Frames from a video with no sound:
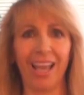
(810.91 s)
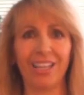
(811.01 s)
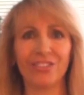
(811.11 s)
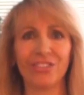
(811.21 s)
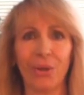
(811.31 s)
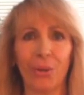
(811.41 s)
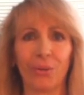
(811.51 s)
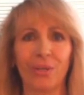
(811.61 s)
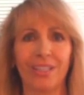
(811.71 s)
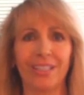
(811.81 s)
And
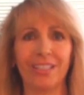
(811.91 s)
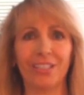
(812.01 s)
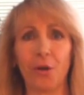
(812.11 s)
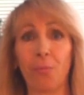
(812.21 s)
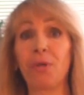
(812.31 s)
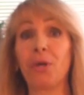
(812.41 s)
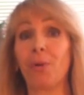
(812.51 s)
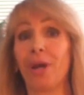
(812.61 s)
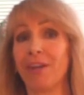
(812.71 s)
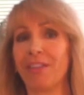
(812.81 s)
so, you know, be
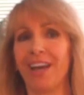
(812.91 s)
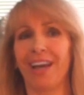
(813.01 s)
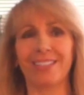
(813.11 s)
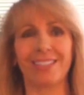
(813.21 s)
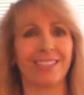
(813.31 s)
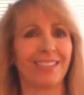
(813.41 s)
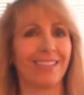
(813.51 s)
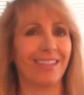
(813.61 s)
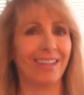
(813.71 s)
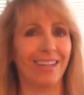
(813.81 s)
aware that,
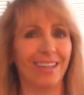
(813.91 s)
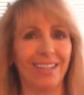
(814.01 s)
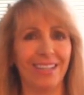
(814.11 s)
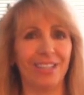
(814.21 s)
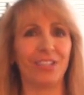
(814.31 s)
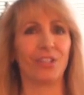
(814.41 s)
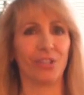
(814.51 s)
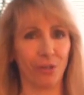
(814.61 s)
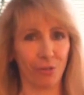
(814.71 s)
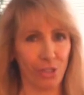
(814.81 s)

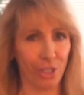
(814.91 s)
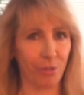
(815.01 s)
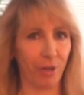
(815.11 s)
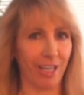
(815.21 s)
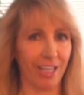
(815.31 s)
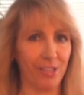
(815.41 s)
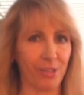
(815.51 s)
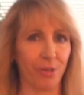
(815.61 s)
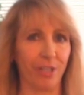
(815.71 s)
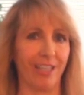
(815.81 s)
you know, January
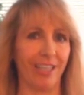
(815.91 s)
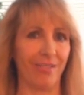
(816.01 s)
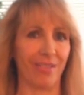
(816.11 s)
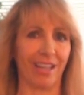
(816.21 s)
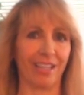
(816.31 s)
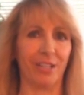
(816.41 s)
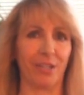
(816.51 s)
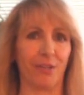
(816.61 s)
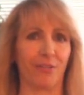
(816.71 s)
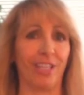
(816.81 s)
is going to have that
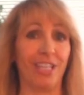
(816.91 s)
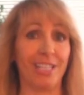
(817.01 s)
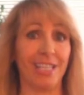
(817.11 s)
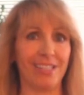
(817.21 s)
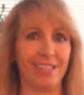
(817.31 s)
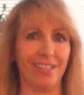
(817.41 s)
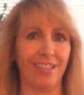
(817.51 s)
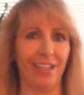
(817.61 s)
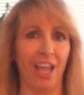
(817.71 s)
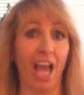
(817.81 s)
kind of
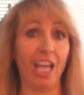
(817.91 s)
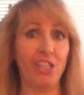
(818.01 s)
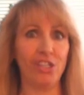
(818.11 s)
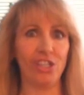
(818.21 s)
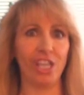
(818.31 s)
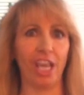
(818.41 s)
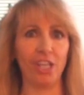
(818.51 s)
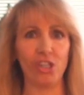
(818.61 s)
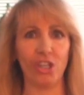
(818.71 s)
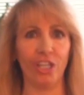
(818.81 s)
testing,
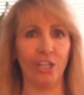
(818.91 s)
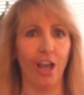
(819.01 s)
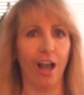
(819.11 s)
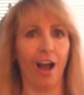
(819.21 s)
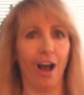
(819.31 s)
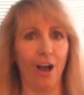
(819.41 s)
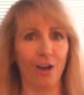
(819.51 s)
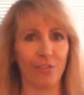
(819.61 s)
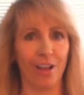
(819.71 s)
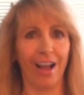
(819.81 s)
initiation
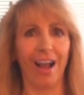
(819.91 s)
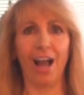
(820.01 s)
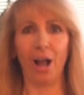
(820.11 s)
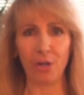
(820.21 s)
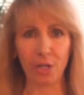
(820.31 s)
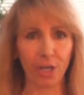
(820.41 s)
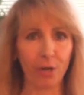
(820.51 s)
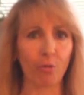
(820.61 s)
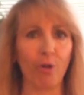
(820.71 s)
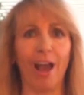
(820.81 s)
of how are you going
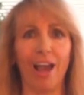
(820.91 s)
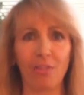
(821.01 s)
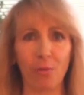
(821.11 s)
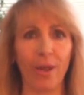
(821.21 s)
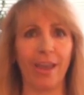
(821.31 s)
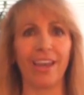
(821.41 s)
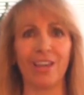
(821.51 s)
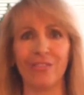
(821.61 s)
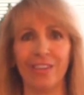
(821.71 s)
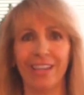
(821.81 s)
to ride the
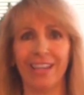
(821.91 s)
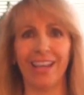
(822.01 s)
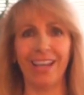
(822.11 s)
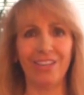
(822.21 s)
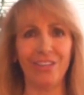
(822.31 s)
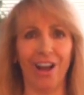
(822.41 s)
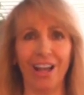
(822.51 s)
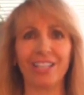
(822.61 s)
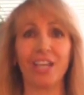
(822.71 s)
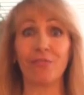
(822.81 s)
wave and
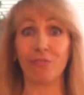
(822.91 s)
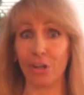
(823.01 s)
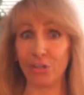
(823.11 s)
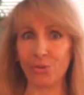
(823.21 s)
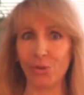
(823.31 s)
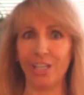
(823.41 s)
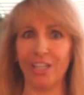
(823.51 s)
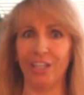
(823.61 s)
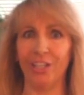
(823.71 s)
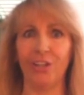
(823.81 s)
not get
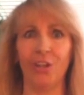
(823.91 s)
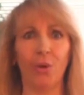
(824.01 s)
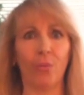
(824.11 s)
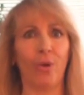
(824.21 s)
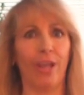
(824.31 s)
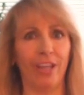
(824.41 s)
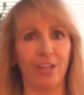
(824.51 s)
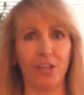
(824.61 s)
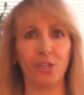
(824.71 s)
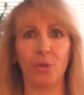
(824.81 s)
frustrated
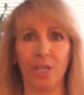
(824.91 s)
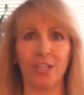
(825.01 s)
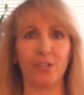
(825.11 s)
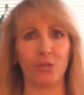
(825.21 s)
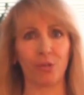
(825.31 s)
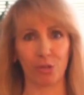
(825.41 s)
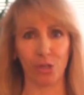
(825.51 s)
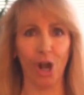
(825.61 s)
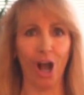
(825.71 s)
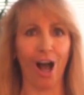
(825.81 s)
when you can't do your
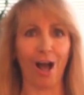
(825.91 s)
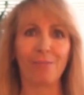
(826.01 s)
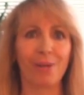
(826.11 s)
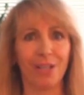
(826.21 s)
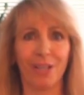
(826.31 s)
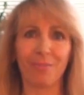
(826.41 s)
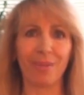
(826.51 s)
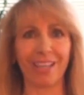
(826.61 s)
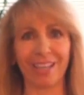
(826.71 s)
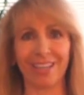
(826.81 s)
job
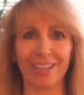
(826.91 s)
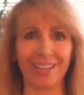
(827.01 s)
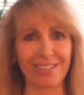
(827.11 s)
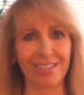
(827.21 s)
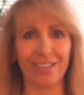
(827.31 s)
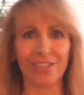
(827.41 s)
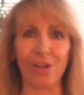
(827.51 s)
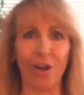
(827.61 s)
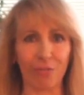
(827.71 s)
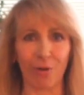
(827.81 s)
because
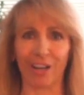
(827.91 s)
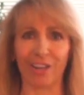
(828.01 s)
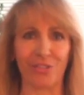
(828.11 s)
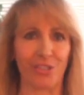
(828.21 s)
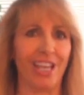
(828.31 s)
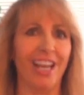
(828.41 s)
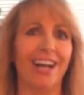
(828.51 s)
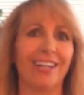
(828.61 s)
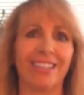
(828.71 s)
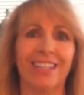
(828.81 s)
software goes
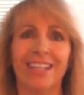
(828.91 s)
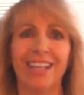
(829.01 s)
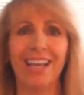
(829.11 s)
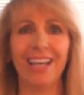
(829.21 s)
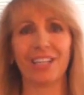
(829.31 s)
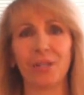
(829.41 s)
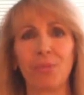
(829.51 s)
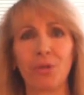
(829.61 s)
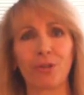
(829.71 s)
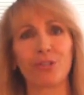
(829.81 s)
down and
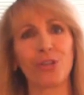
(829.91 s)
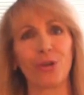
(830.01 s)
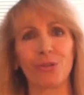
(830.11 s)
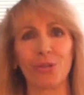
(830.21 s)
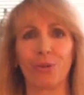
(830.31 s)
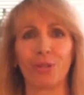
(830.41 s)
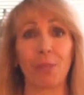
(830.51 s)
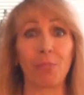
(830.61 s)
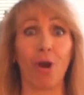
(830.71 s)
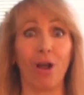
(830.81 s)
computers don't do what
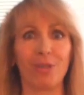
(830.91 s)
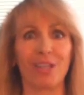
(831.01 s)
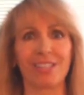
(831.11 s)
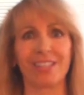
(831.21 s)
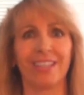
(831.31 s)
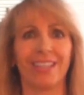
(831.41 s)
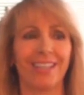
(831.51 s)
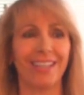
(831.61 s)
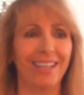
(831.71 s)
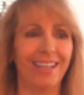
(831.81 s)
they promise,
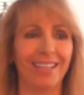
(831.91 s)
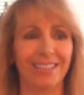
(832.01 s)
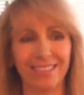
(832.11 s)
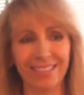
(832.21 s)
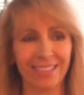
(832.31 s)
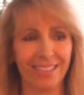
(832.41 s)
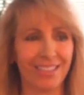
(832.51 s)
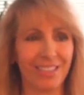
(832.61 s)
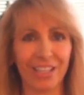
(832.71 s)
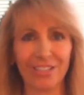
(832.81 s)
and
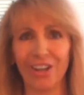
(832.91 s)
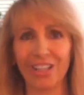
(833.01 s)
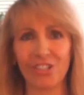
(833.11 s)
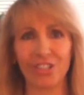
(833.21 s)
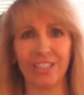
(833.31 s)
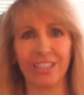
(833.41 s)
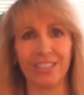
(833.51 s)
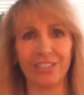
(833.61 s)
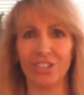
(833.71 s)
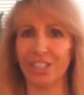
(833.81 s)
technology
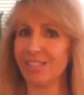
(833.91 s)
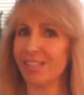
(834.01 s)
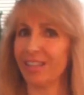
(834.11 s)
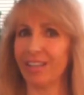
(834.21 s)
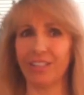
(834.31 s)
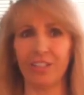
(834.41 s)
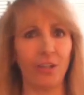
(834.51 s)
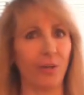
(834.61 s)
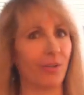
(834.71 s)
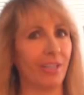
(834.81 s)
just, you
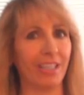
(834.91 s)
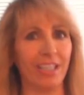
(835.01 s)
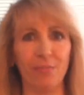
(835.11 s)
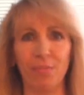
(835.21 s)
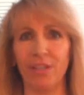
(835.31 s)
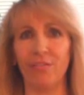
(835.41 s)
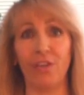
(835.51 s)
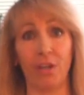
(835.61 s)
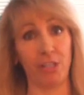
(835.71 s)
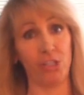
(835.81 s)
know, can be
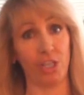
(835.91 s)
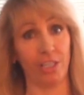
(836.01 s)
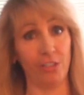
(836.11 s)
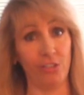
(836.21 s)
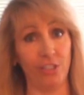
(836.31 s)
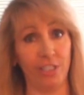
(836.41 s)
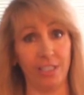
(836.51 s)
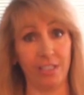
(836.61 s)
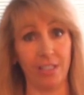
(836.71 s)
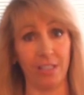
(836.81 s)
very challenging
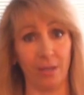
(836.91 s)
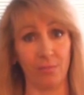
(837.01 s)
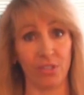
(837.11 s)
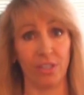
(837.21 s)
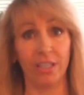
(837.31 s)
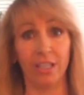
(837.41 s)
at times.